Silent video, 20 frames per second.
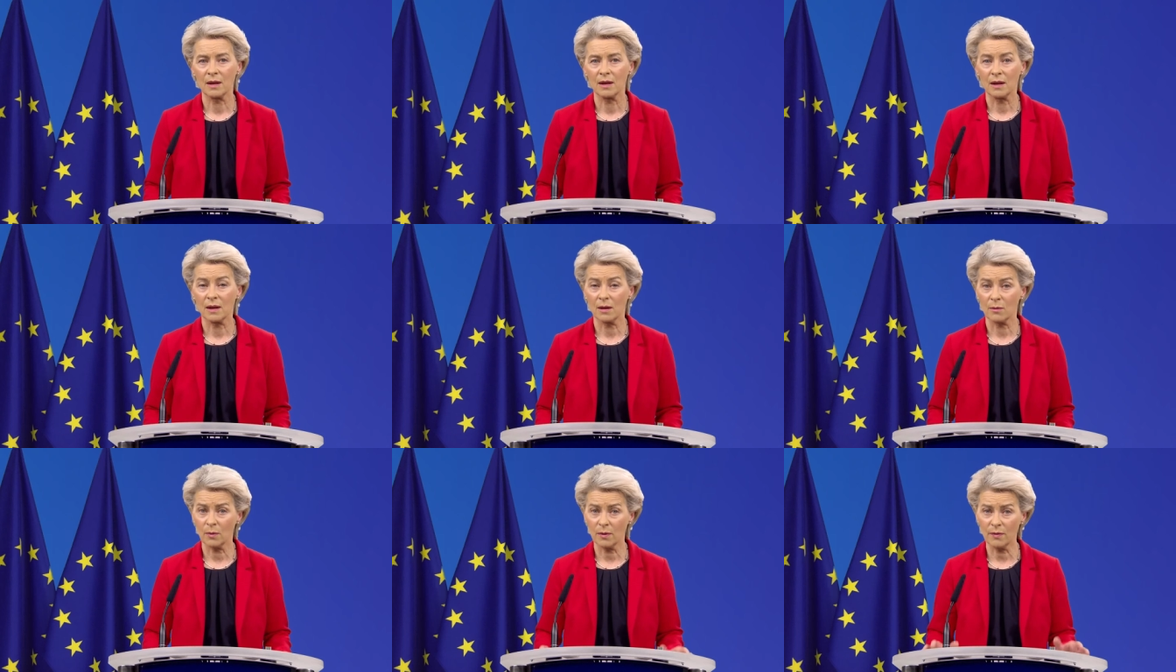
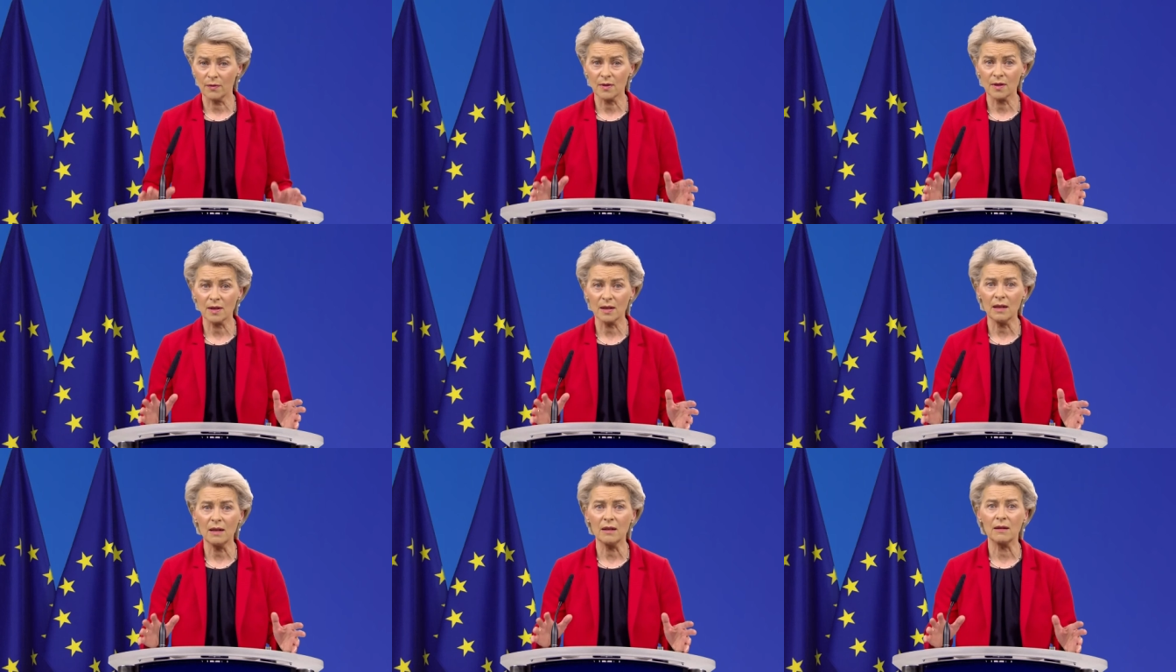And we've
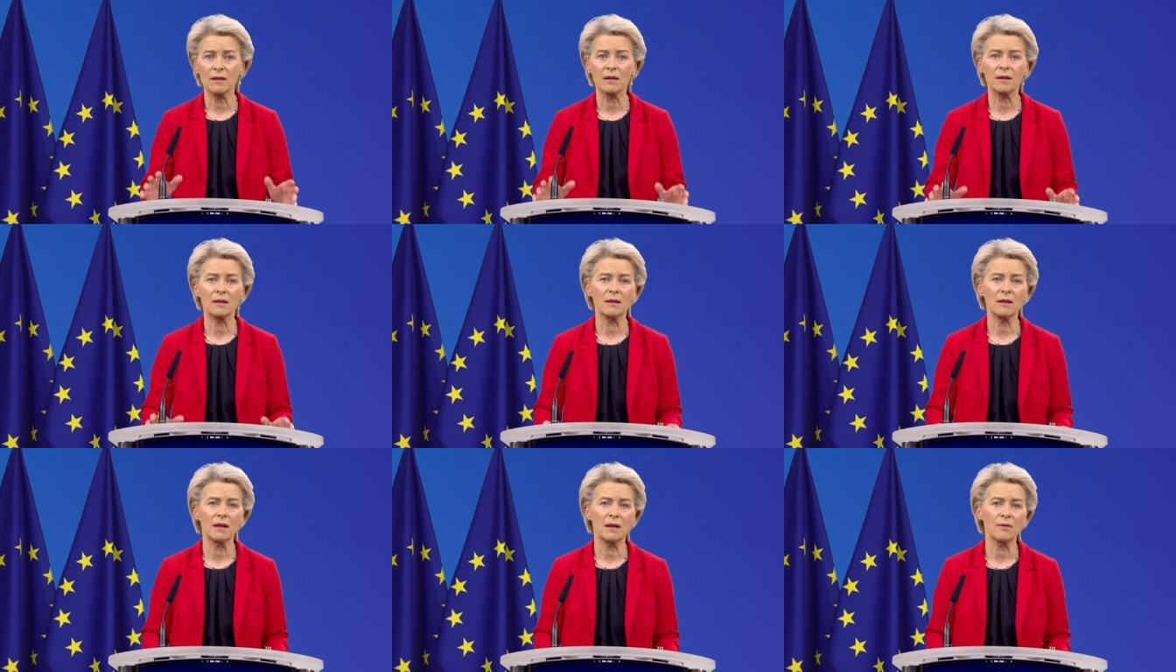seen the
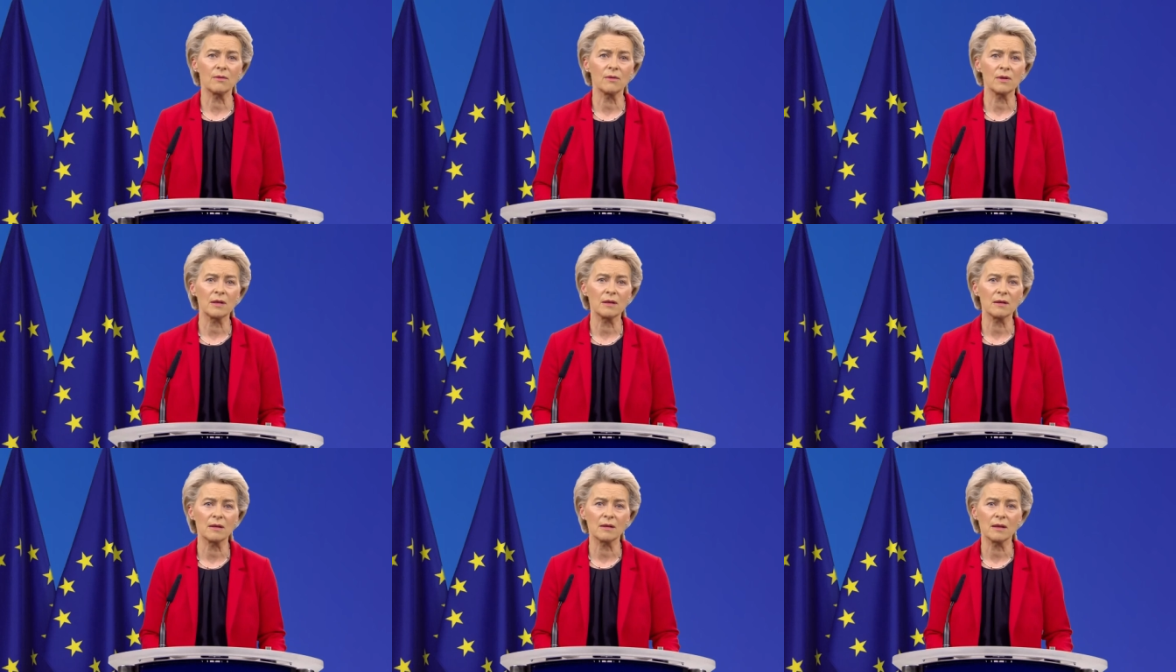
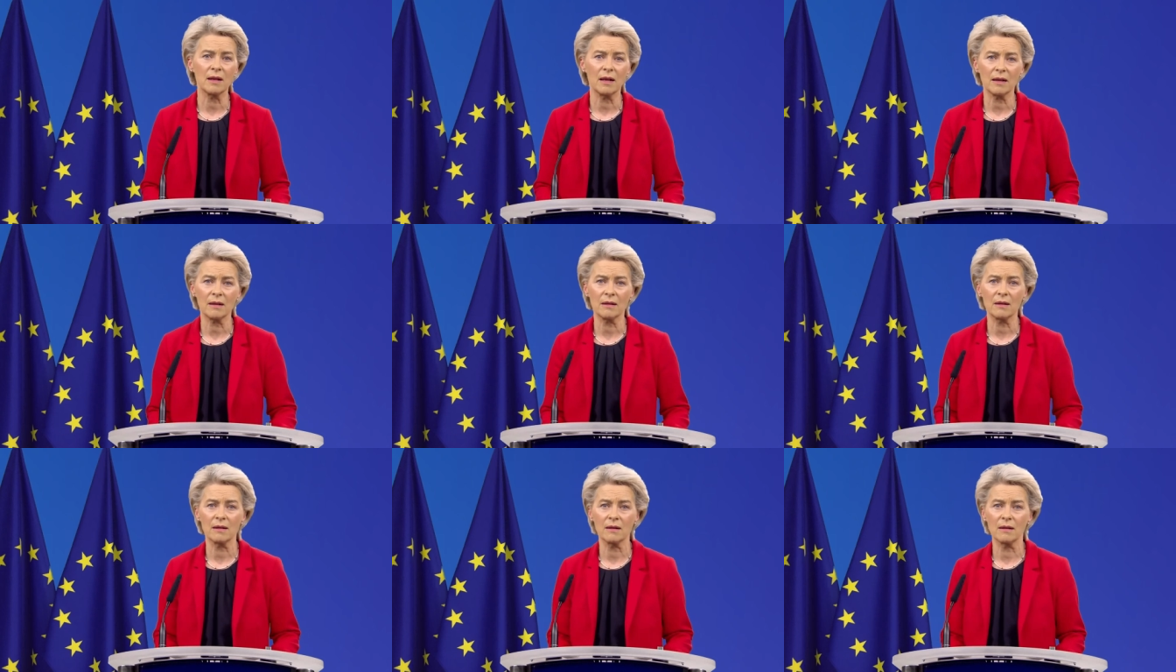terrorist
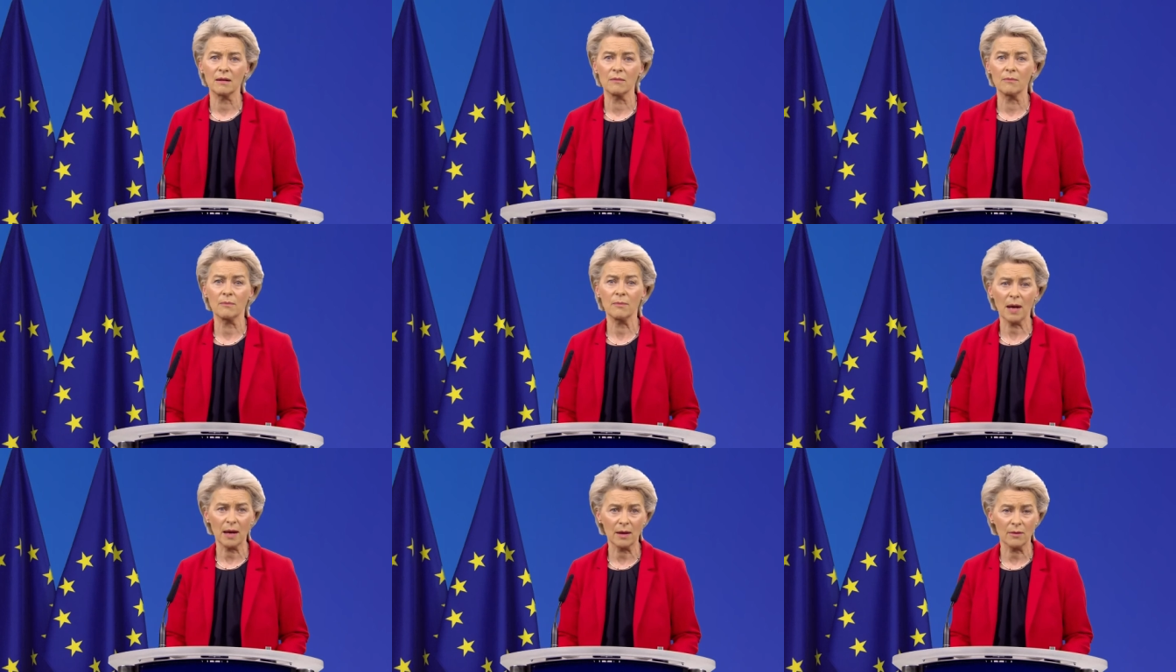attacks in
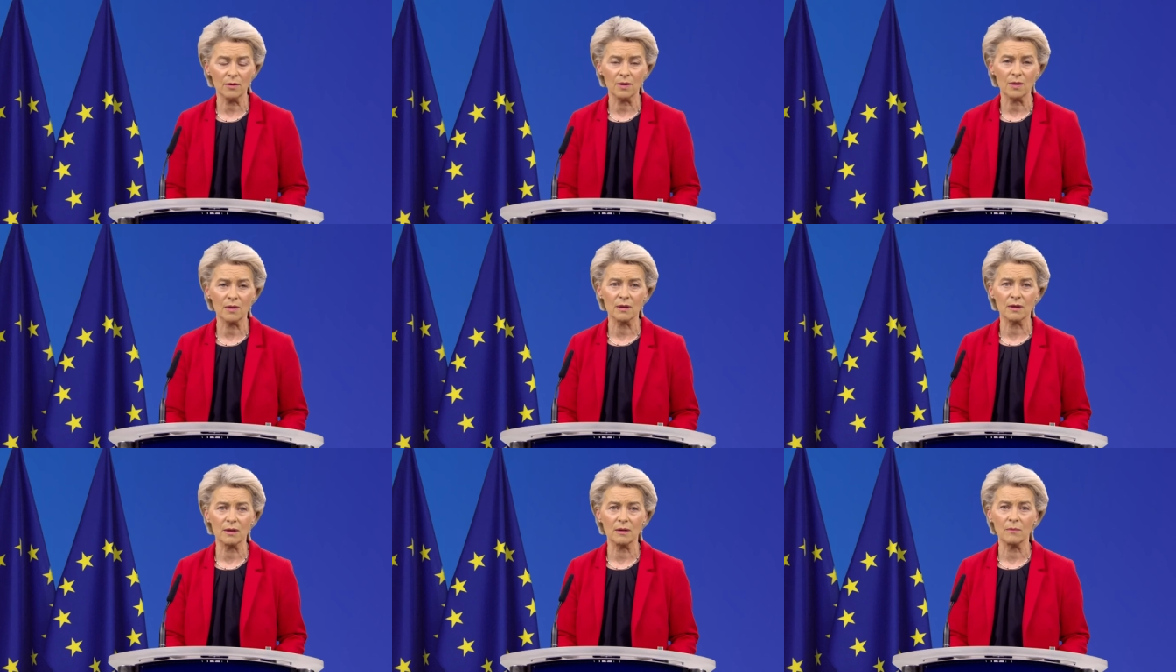
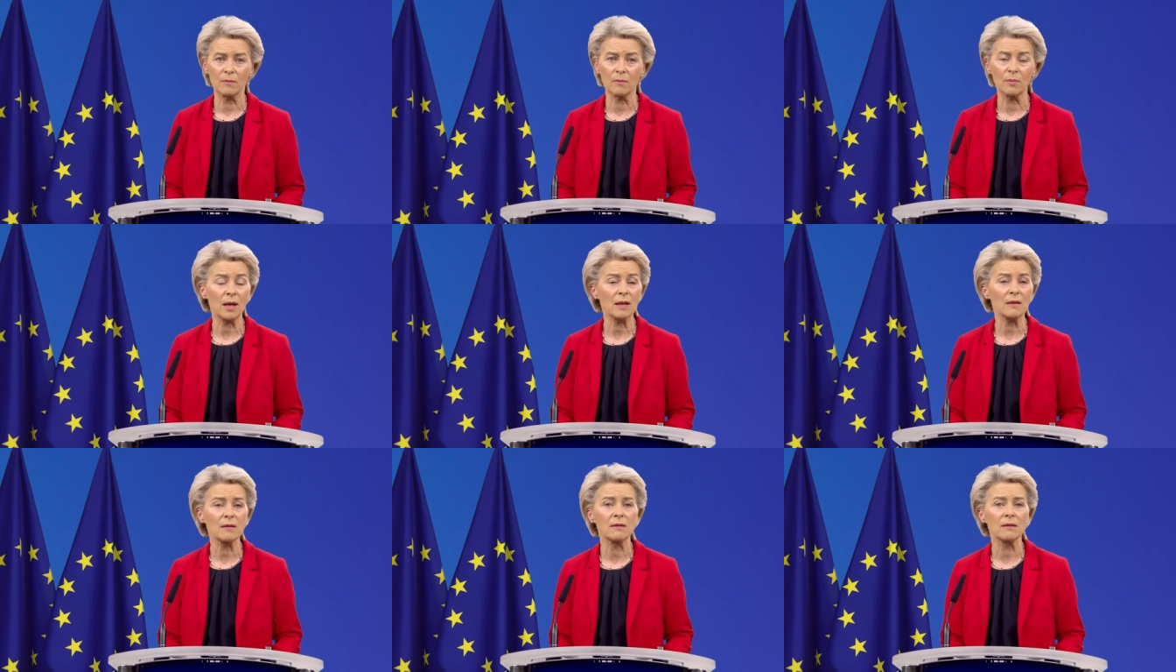Paris and
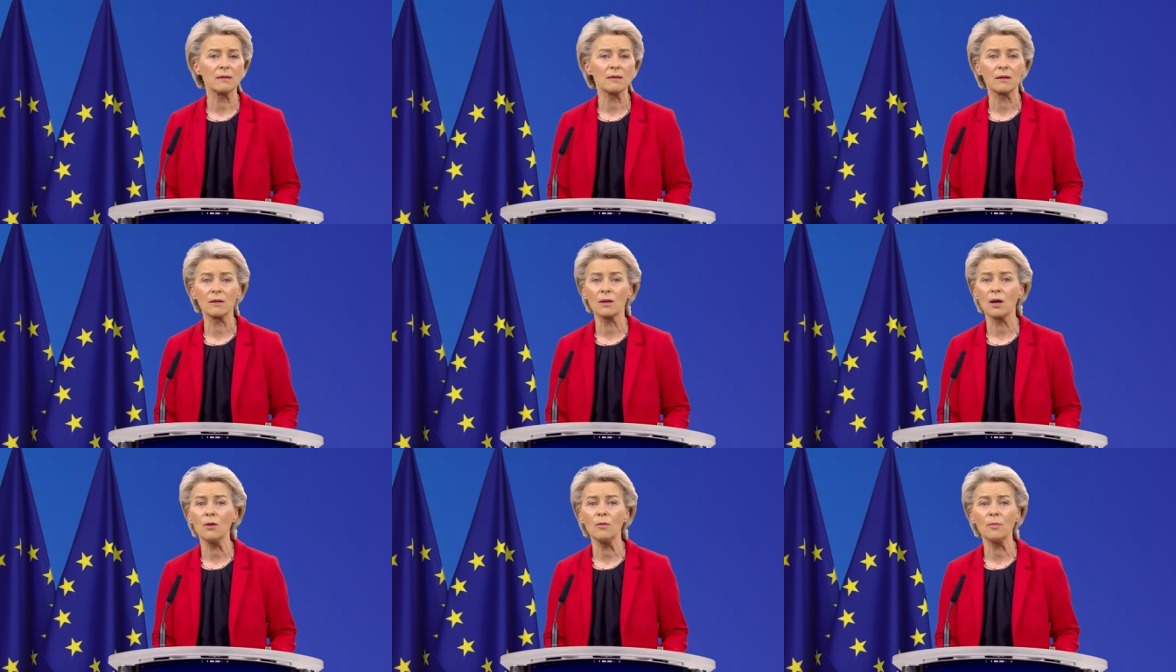Brussels
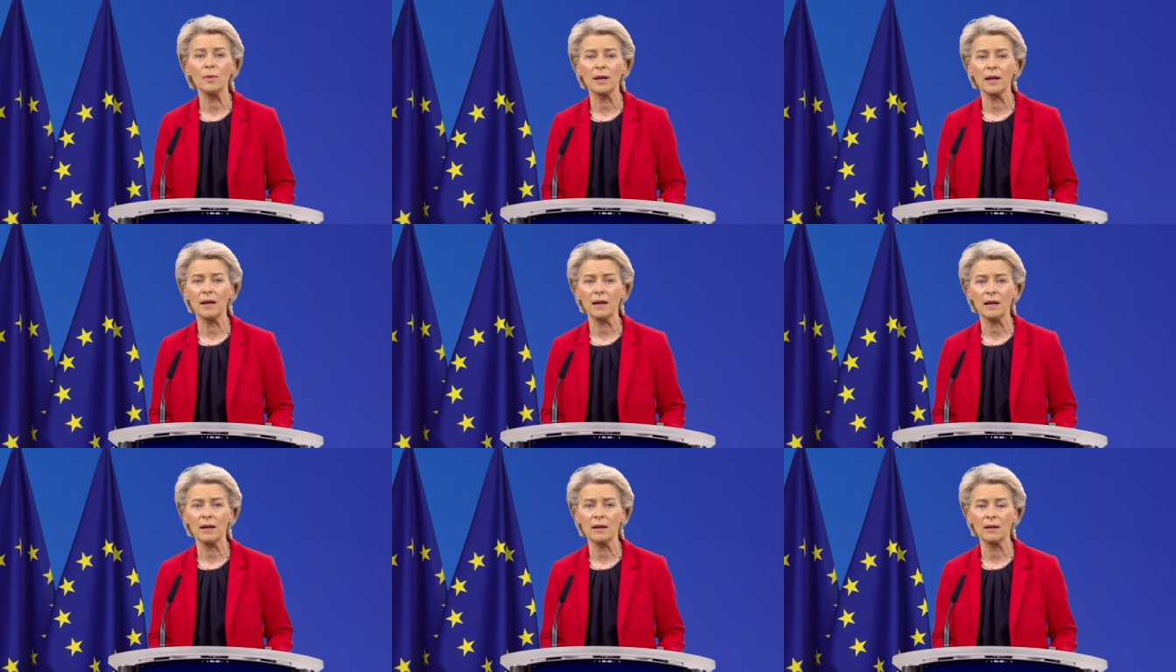and
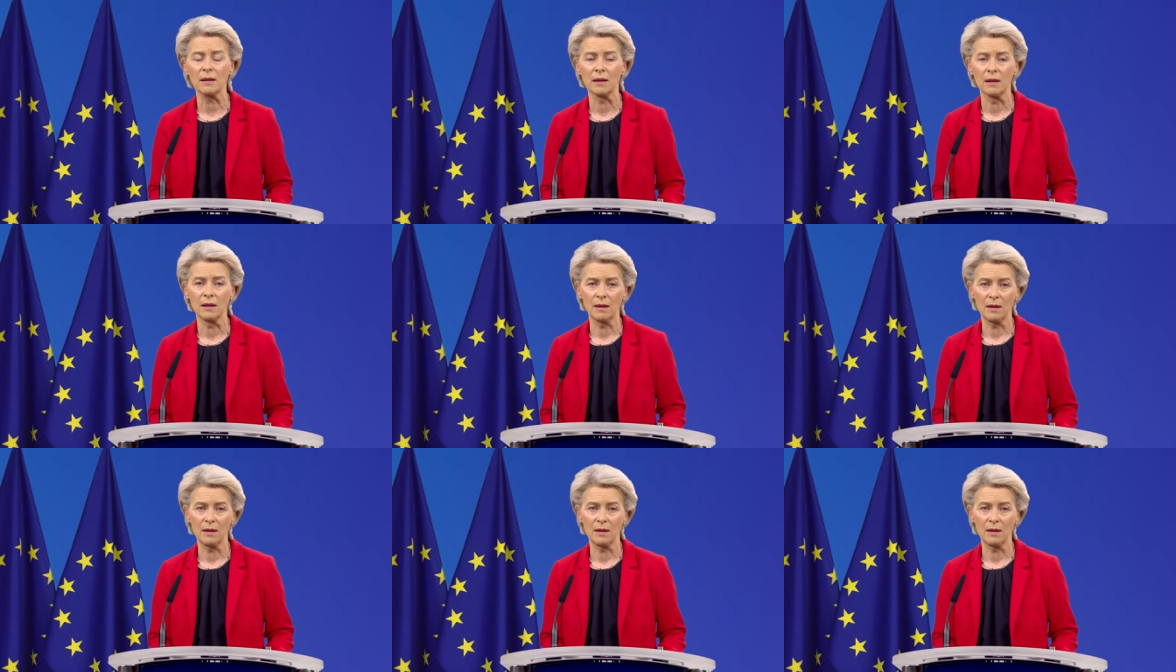Copenhagen